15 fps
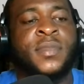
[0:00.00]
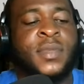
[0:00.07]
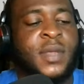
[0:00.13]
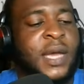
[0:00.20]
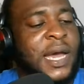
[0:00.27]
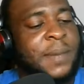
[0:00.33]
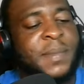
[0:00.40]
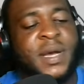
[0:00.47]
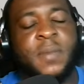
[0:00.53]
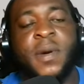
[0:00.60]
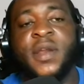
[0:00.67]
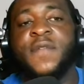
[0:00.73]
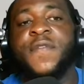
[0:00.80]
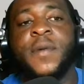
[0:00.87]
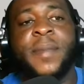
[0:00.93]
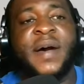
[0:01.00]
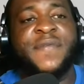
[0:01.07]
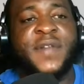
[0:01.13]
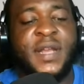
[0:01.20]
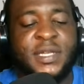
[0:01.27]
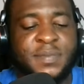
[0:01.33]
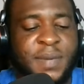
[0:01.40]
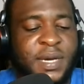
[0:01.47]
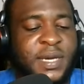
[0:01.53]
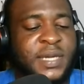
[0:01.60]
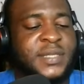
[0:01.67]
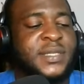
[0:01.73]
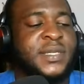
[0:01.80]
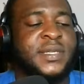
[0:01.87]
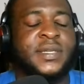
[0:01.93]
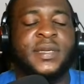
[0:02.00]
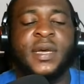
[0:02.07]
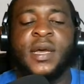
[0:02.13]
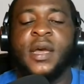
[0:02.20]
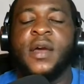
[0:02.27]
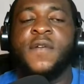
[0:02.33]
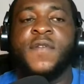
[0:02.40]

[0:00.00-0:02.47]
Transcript: I make money from affiliate marketing, from